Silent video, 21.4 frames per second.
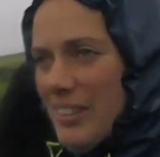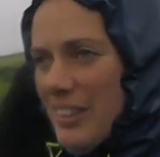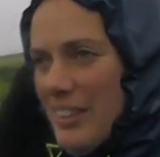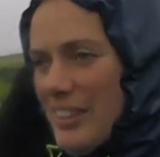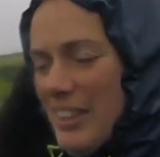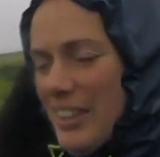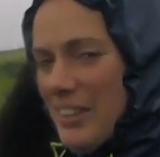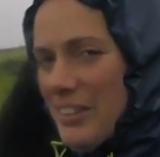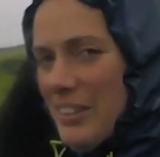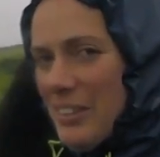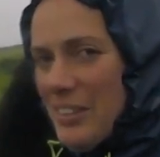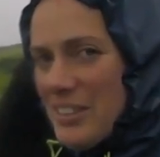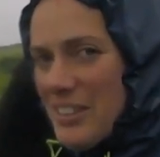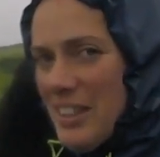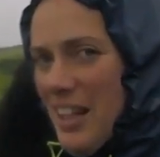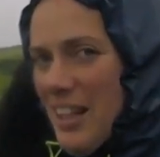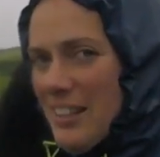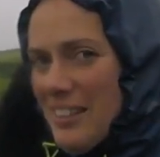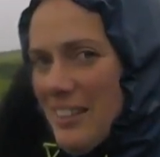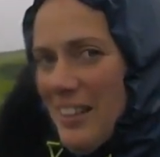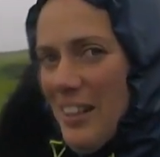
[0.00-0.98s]
I think they're
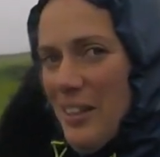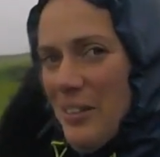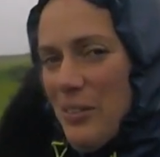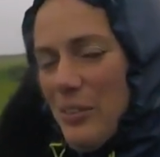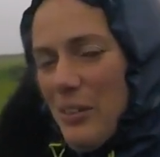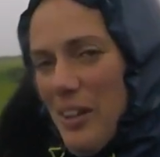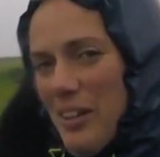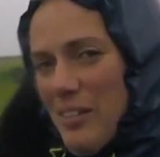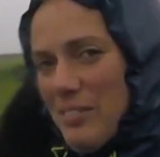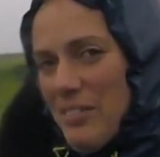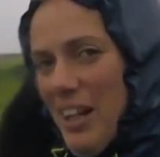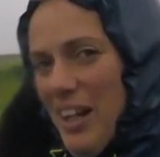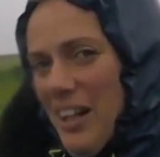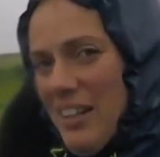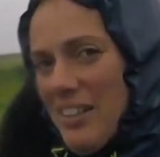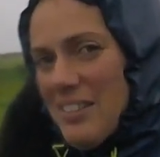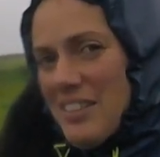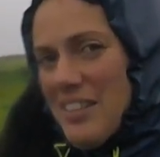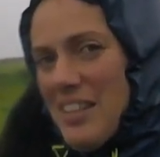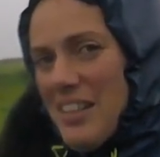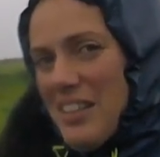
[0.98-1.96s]
sad that I don't have
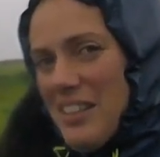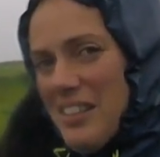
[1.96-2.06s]
carrots.